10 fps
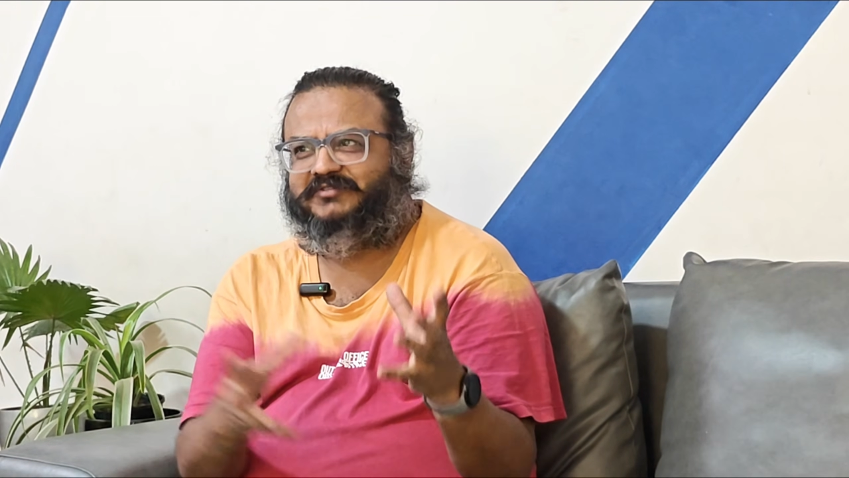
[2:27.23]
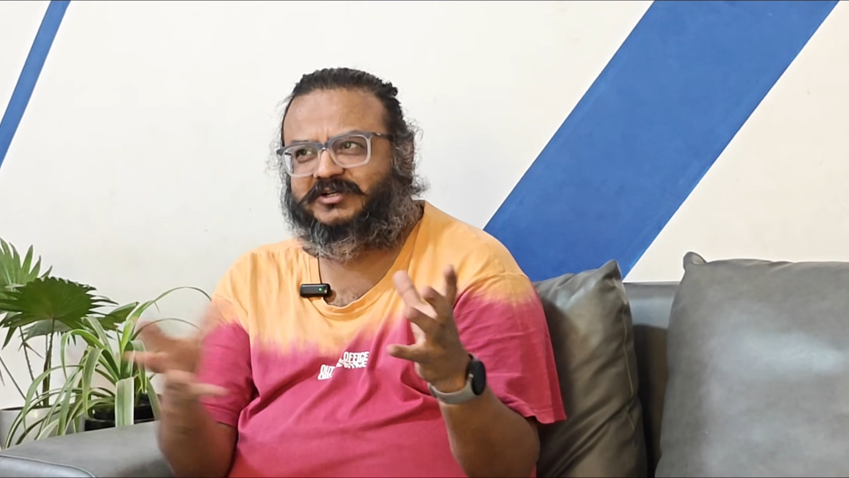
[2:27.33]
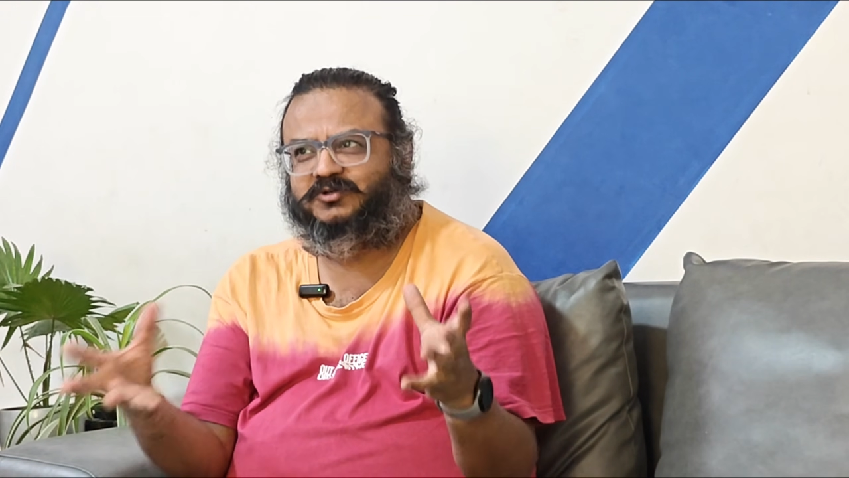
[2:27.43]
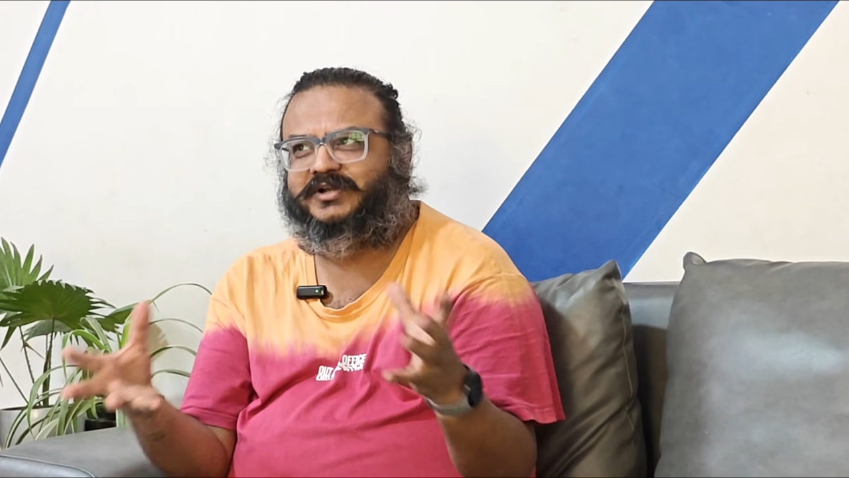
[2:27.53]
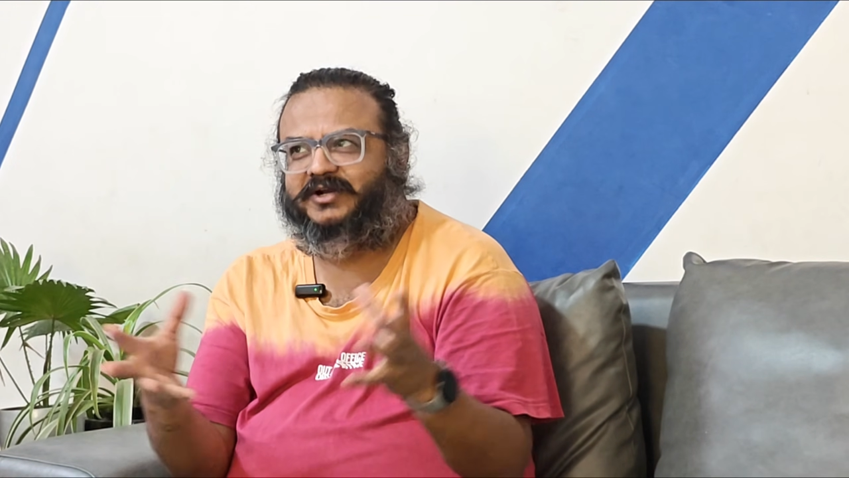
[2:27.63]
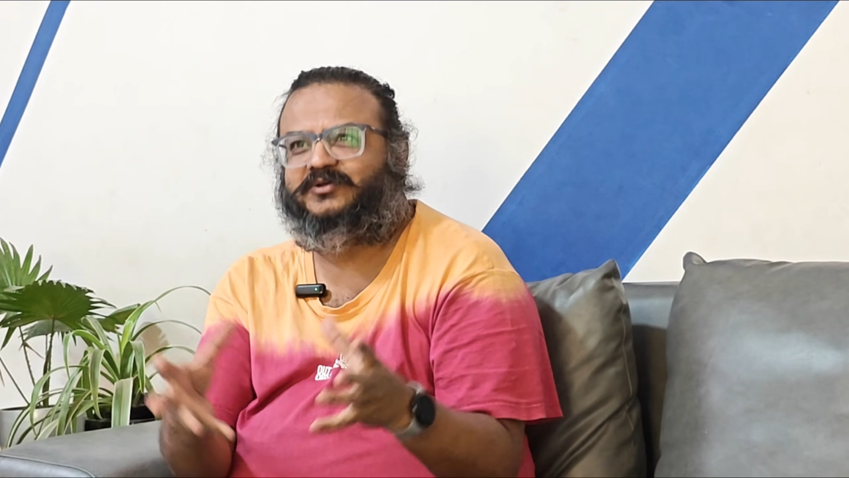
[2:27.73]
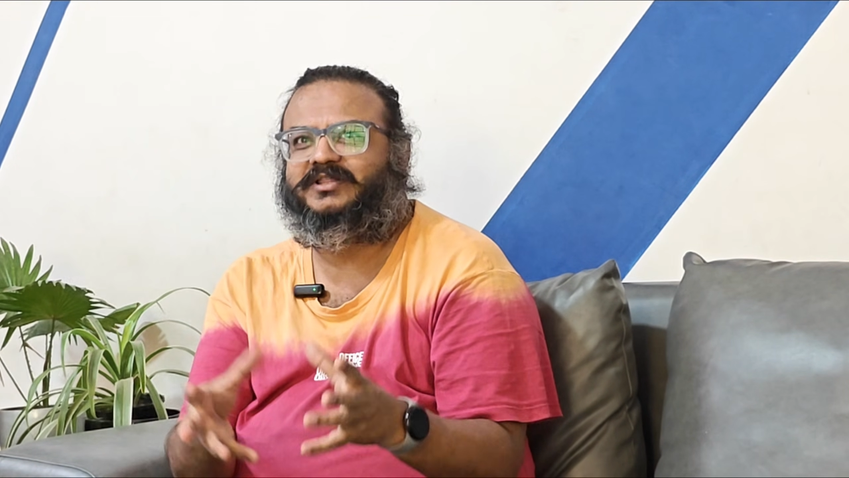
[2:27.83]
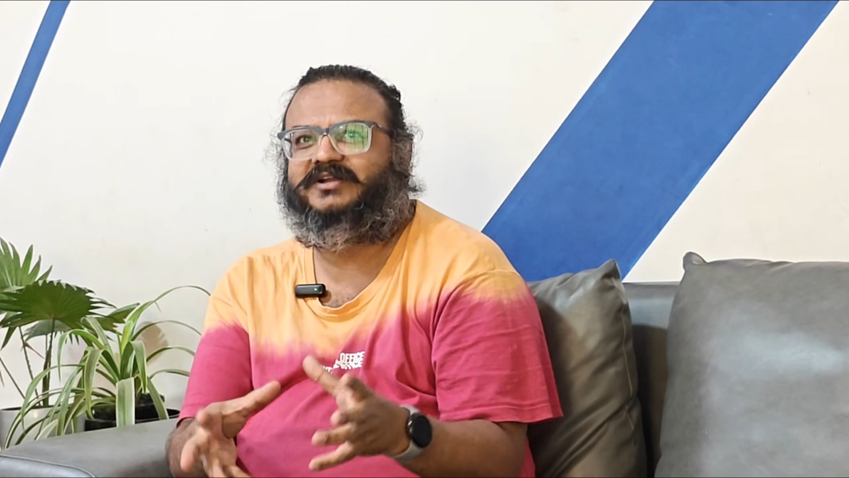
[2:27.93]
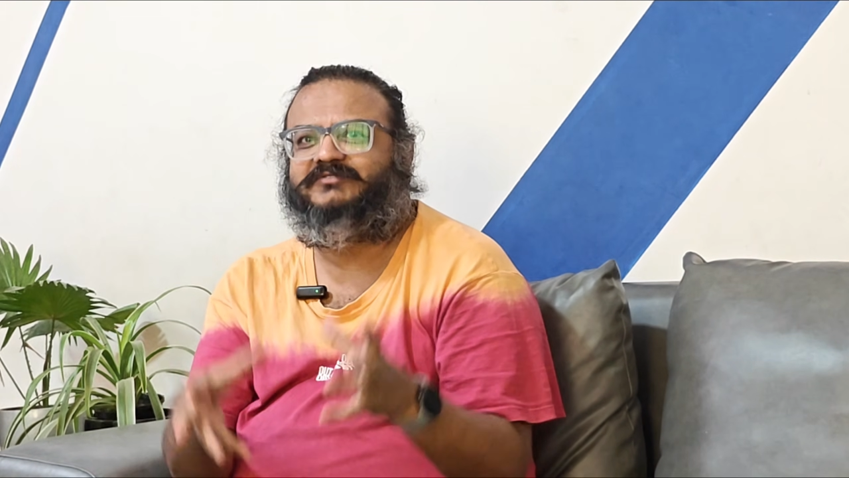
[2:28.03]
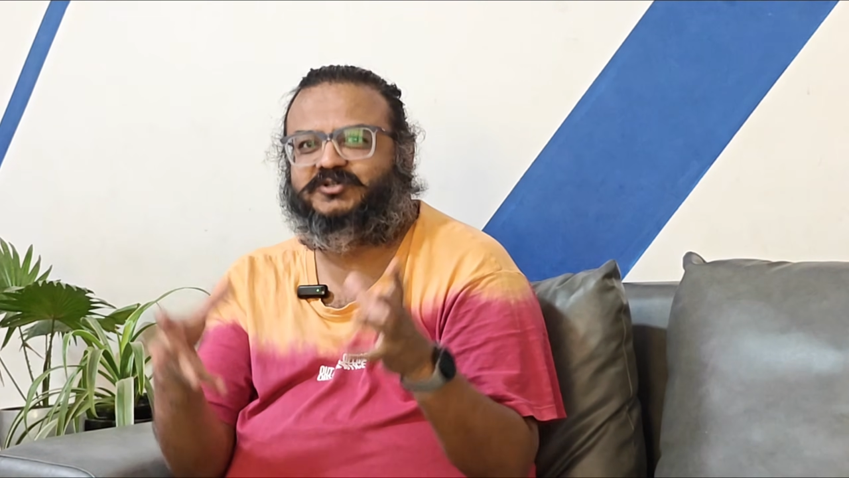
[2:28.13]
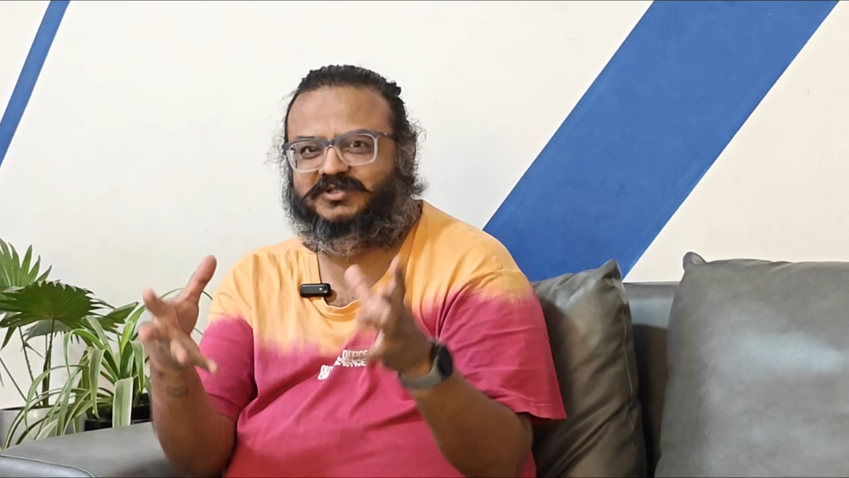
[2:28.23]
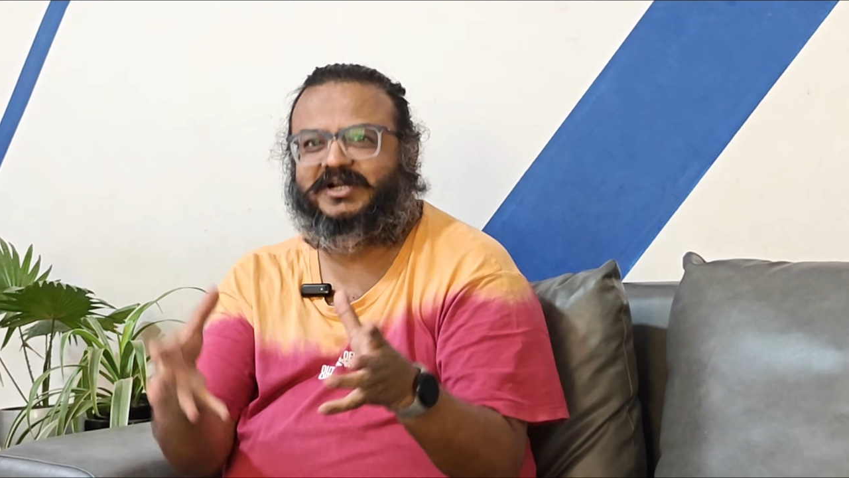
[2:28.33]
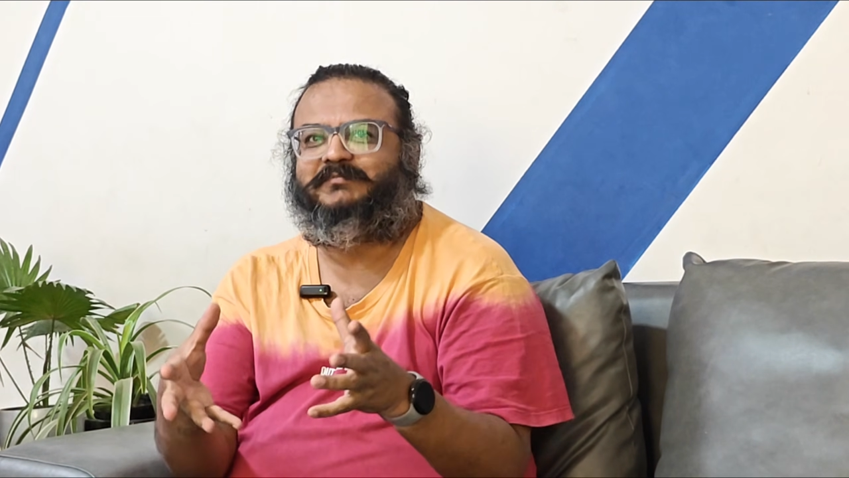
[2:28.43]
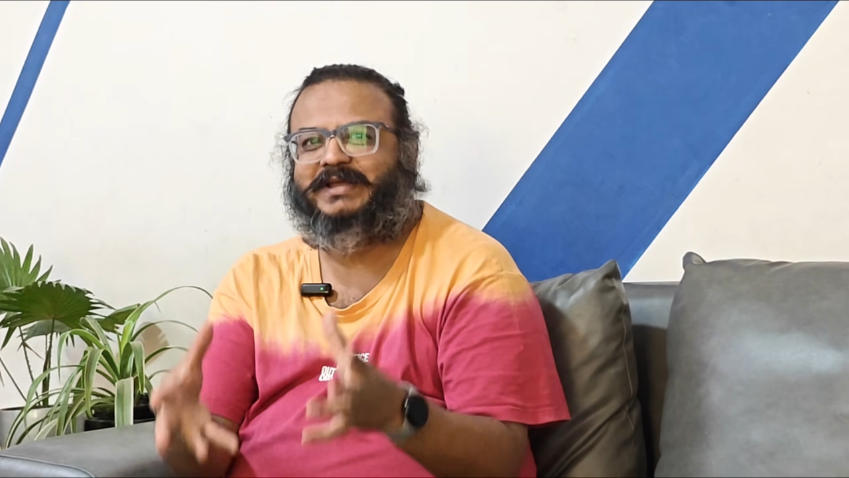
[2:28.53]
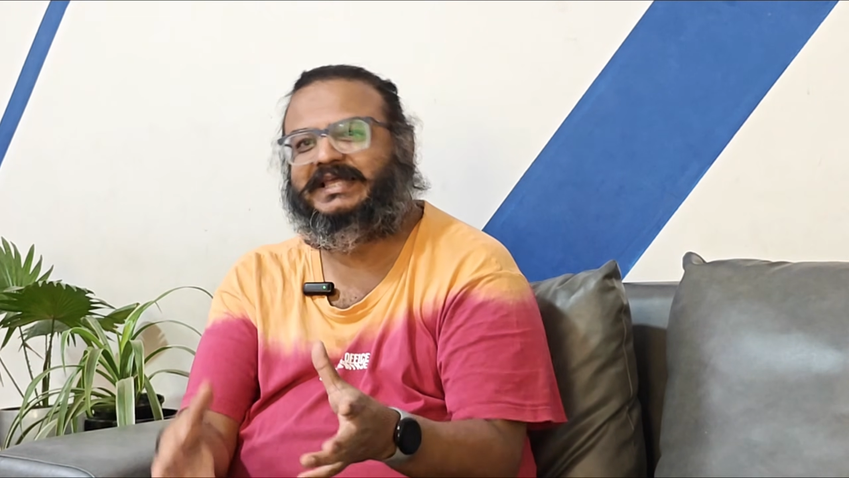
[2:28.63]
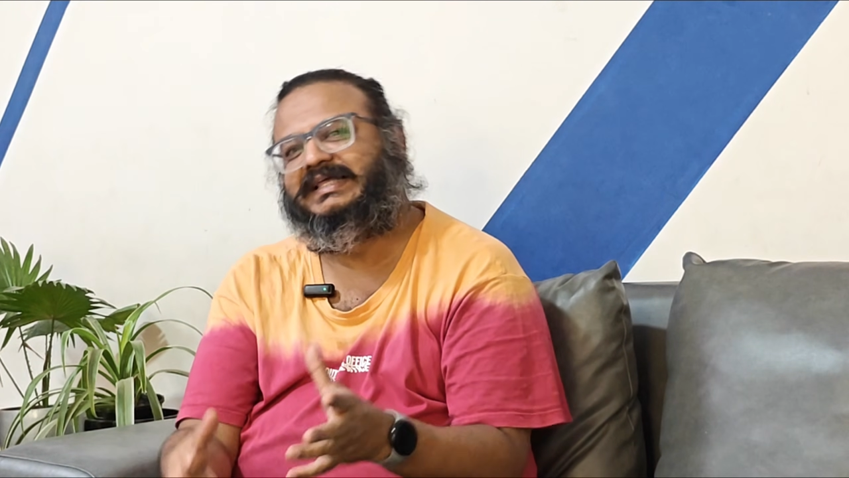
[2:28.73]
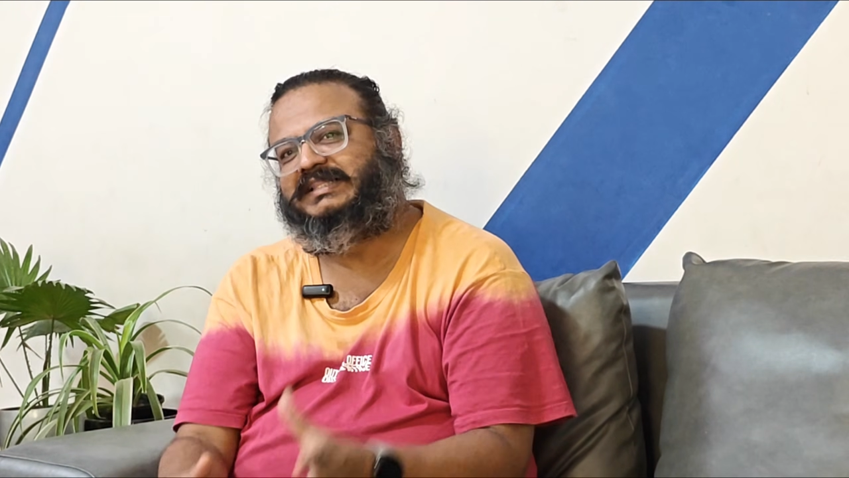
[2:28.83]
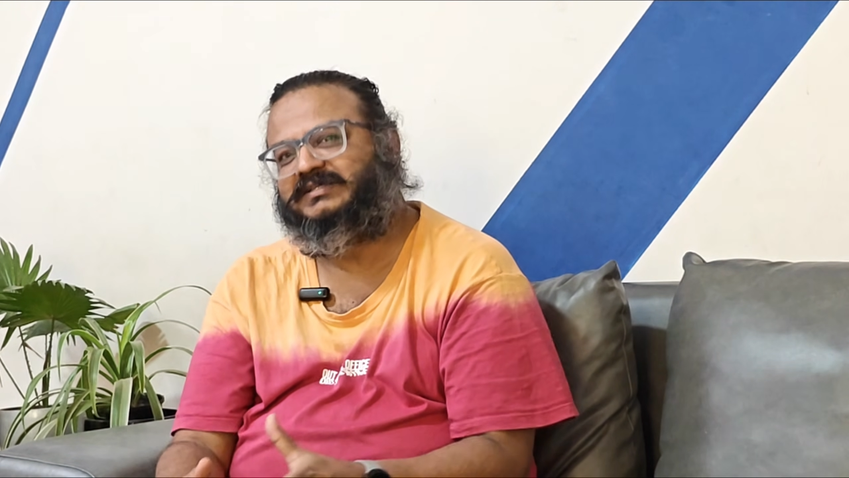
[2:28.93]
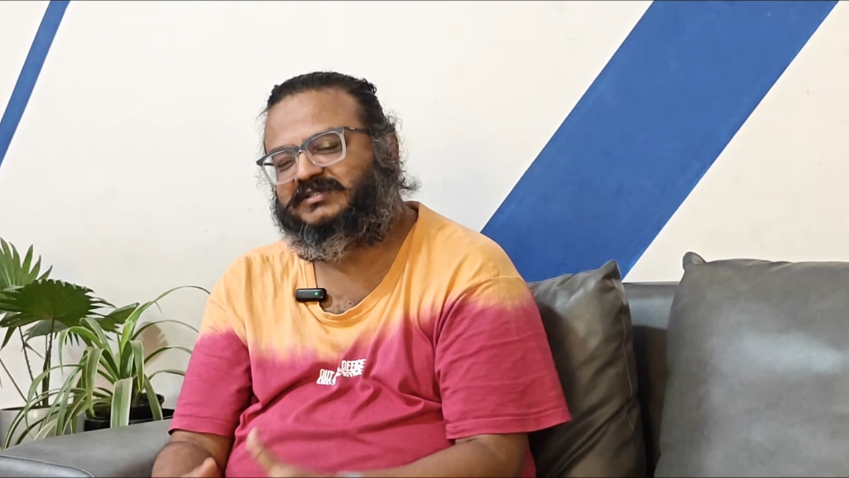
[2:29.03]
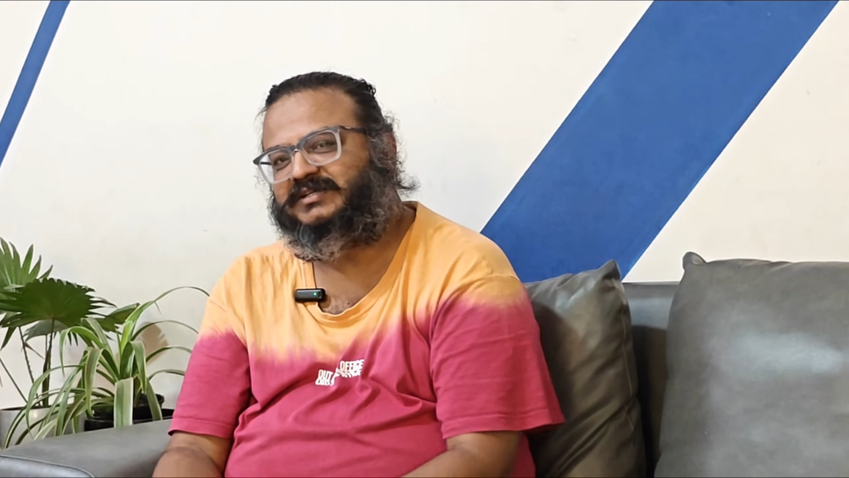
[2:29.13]
we should get together and we should start making
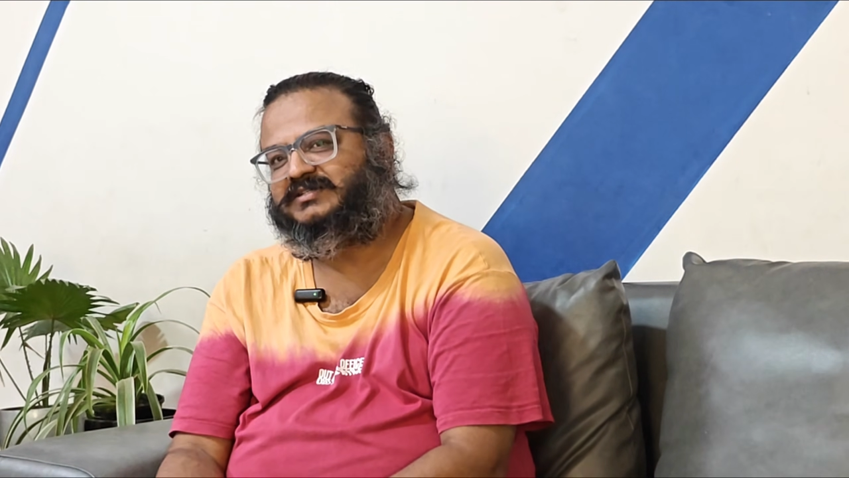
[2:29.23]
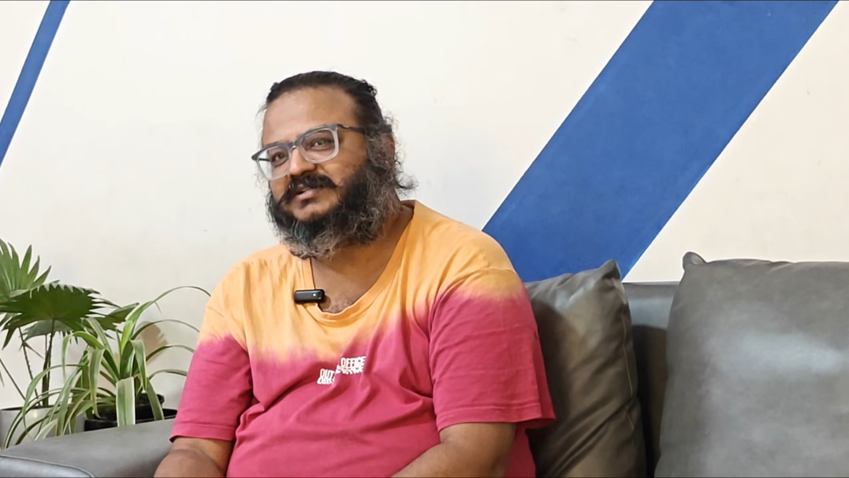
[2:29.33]
these things.